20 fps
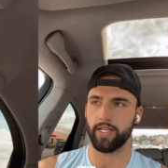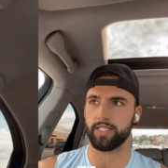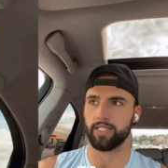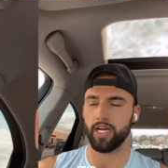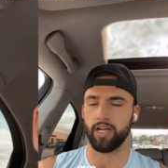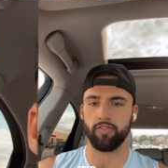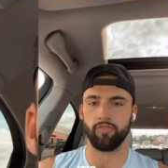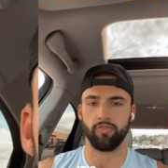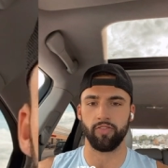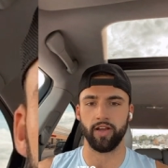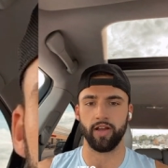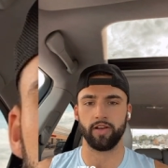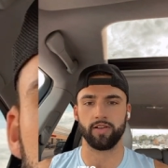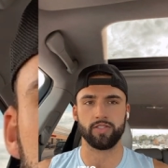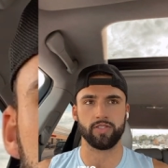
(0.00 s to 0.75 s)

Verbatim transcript: It's unfair